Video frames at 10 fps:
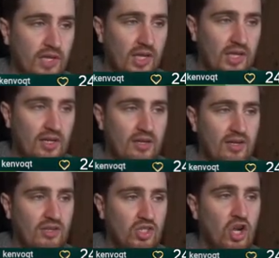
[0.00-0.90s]
Here,
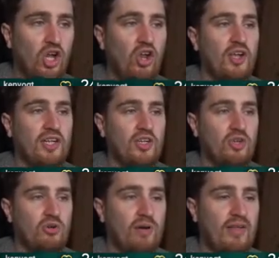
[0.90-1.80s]
there's not a lot he can
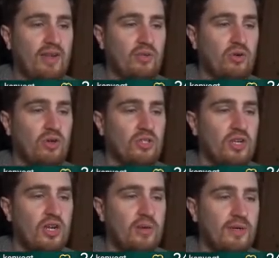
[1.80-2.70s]
do about that cross.
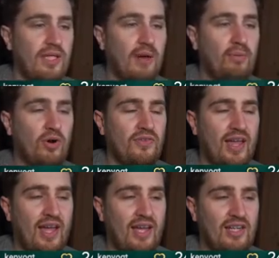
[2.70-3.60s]
But at that point
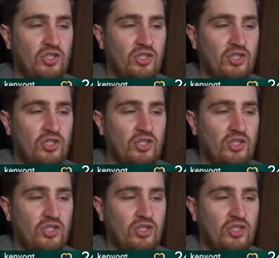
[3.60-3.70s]
there, he